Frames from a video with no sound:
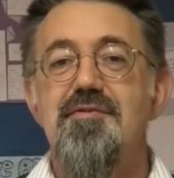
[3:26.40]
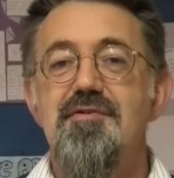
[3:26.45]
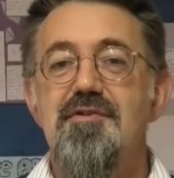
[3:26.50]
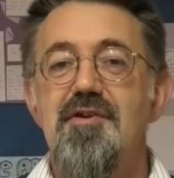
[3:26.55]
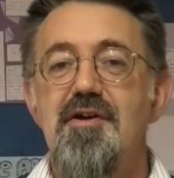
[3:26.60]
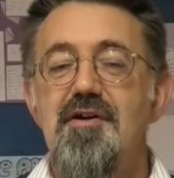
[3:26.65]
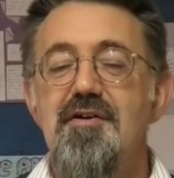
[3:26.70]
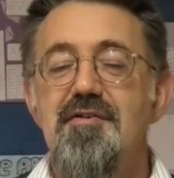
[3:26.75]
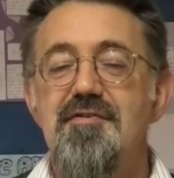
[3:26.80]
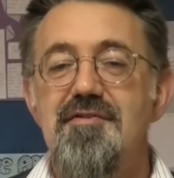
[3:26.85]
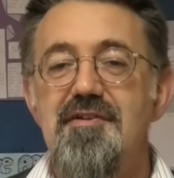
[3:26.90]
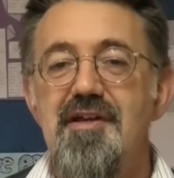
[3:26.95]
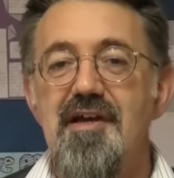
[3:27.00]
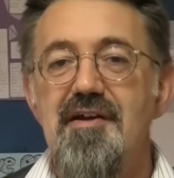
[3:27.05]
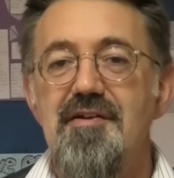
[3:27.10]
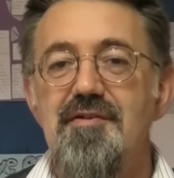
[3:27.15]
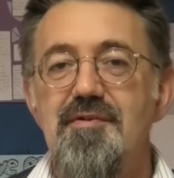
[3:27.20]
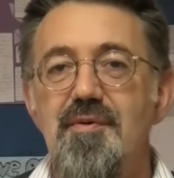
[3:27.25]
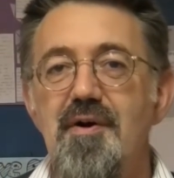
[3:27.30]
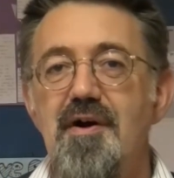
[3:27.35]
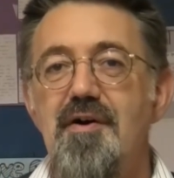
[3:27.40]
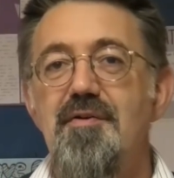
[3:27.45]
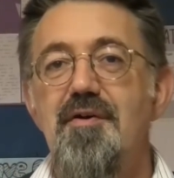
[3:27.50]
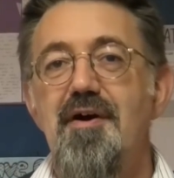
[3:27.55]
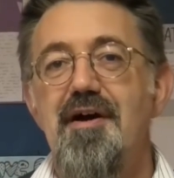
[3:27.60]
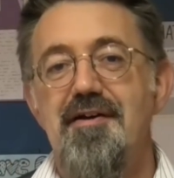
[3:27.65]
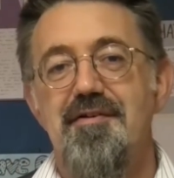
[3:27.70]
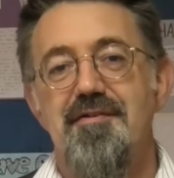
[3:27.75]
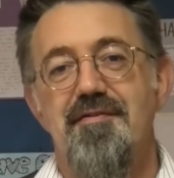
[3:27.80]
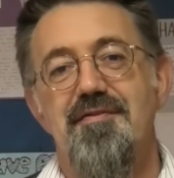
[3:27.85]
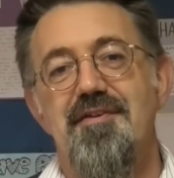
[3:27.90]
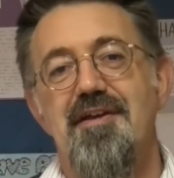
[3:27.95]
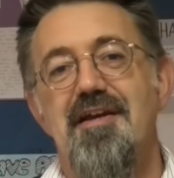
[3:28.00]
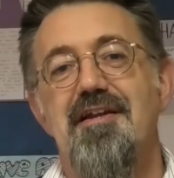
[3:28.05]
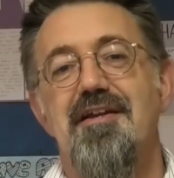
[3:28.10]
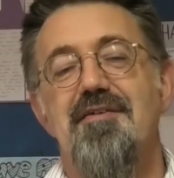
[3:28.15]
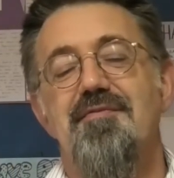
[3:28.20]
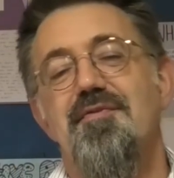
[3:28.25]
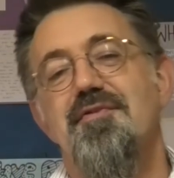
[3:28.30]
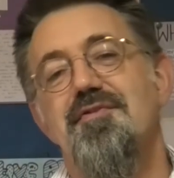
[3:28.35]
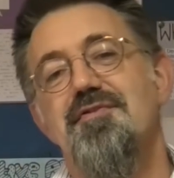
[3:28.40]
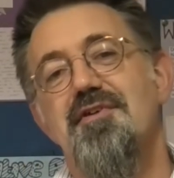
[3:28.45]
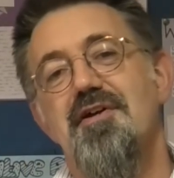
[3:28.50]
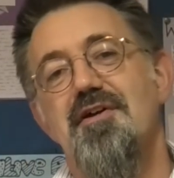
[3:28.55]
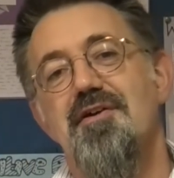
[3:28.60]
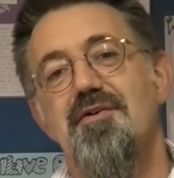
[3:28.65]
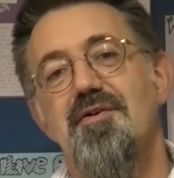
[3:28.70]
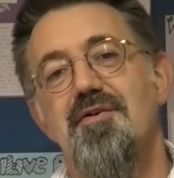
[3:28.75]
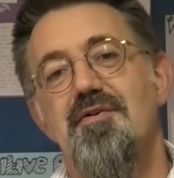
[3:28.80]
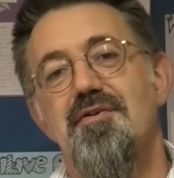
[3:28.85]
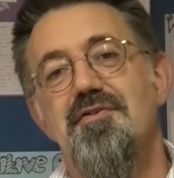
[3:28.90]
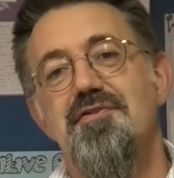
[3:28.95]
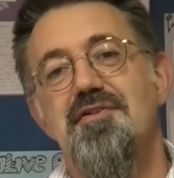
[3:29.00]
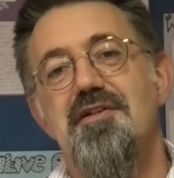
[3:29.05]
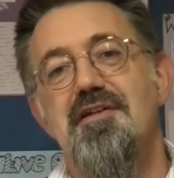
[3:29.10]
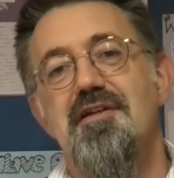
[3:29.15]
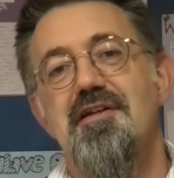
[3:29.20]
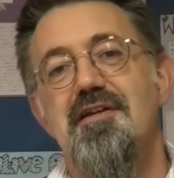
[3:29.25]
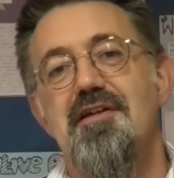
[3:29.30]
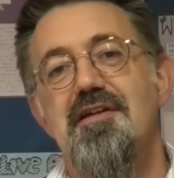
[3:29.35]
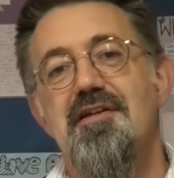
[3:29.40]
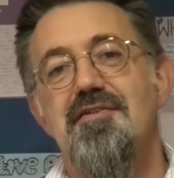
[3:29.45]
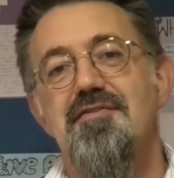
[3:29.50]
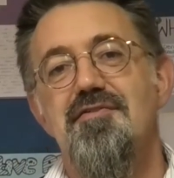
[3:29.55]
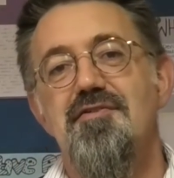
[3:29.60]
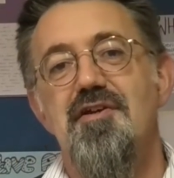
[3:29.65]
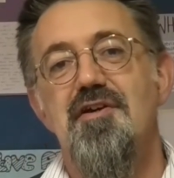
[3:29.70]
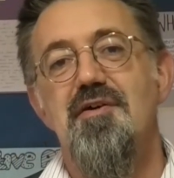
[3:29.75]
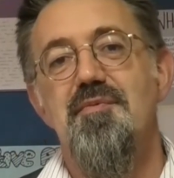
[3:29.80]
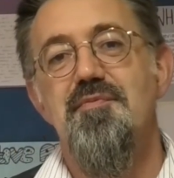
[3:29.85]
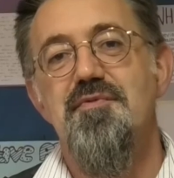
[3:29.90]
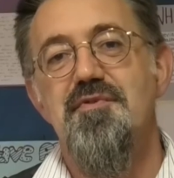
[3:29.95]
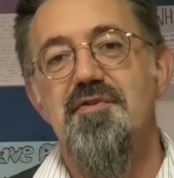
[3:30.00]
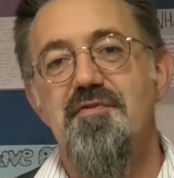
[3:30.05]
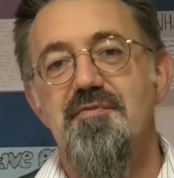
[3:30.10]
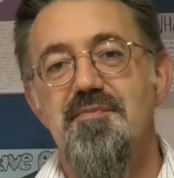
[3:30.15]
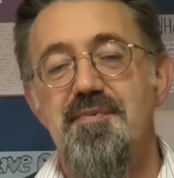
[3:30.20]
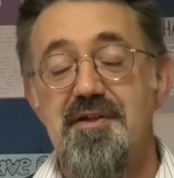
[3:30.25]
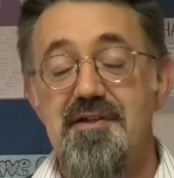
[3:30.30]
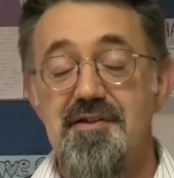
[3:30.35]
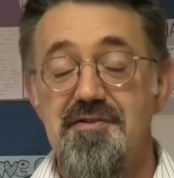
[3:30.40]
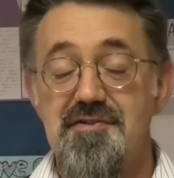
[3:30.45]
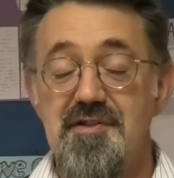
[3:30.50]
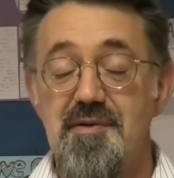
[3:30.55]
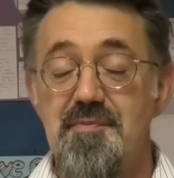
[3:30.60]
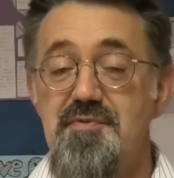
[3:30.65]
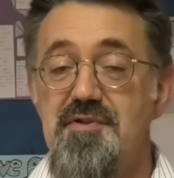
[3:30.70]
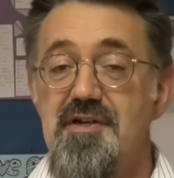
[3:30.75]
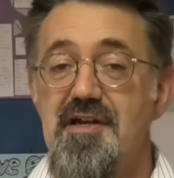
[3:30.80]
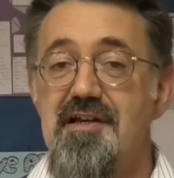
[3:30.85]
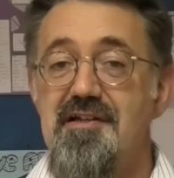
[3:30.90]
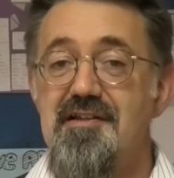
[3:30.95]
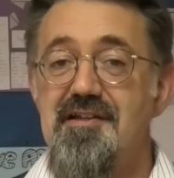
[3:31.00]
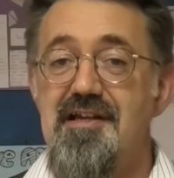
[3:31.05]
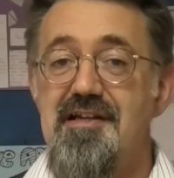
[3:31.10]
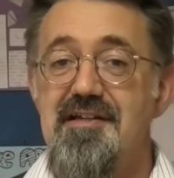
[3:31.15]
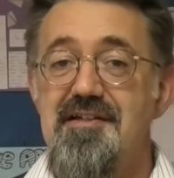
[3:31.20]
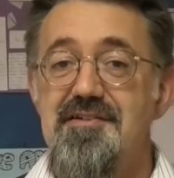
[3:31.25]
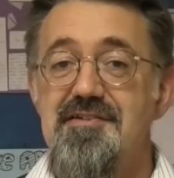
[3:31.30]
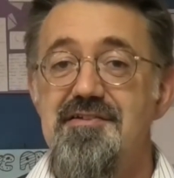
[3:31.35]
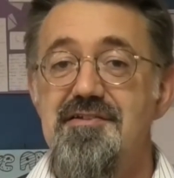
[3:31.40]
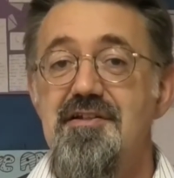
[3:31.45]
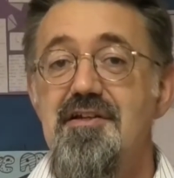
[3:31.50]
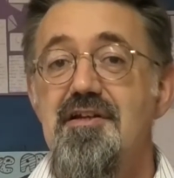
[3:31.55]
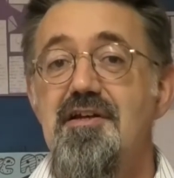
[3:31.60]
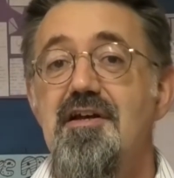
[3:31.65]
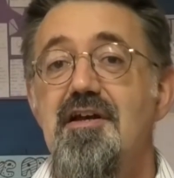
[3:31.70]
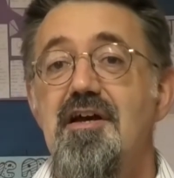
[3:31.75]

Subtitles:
girls get quite a lot out of the A-level psychology in terms of being a subject that is